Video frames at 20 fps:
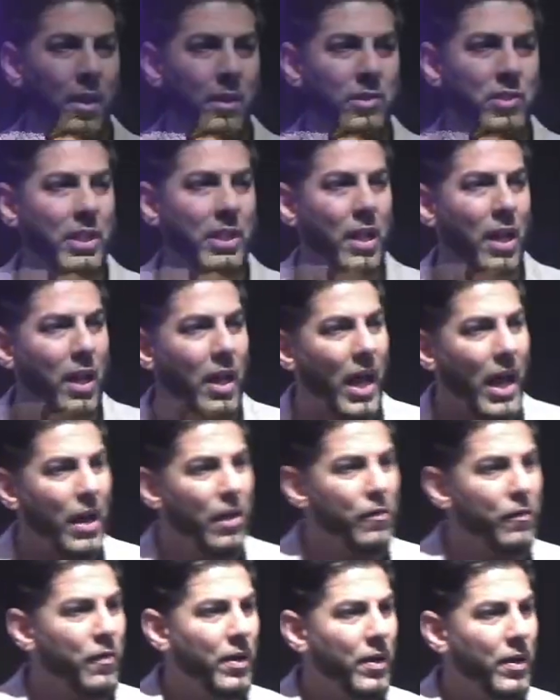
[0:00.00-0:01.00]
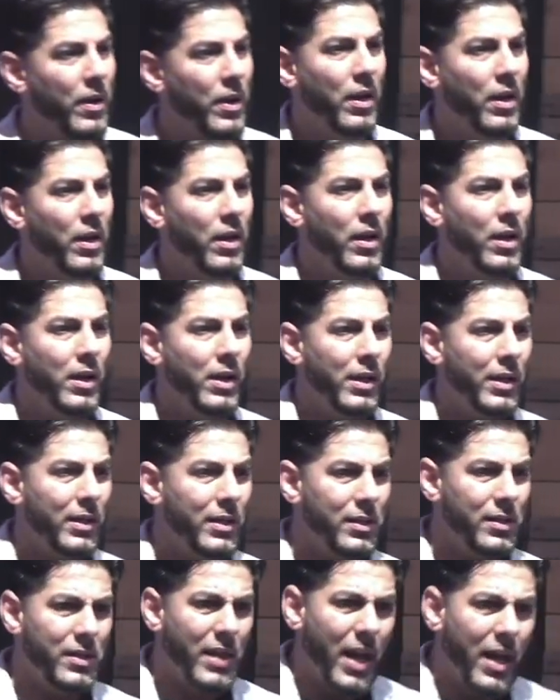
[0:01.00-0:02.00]
the life,
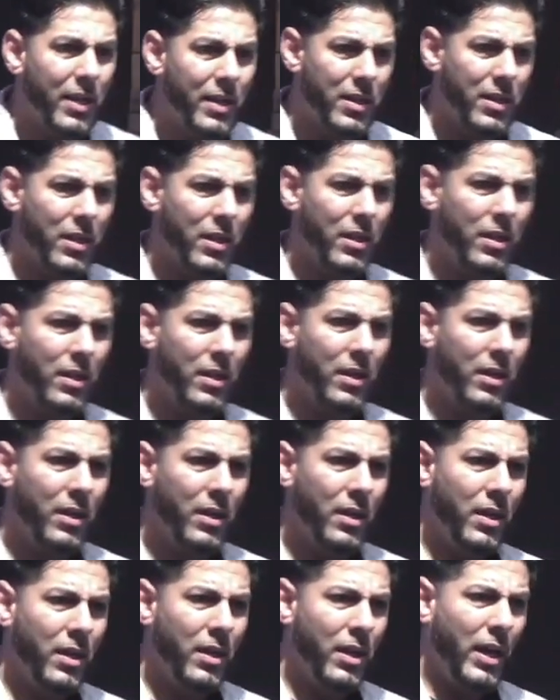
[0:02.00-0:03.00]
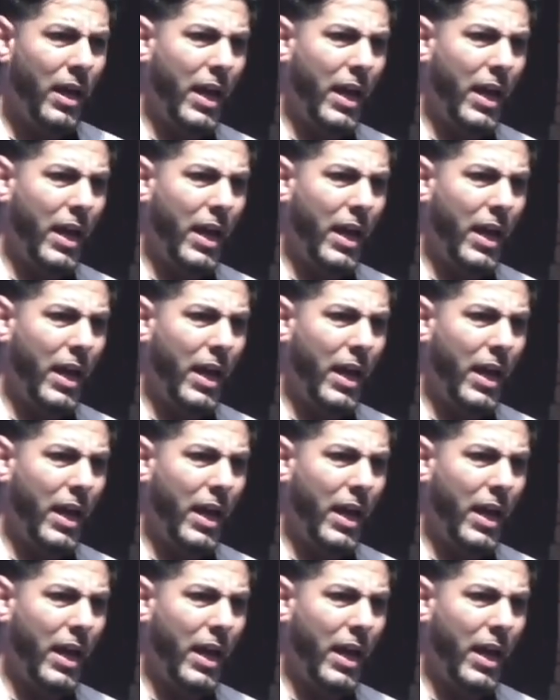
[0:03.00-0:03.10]
death, and the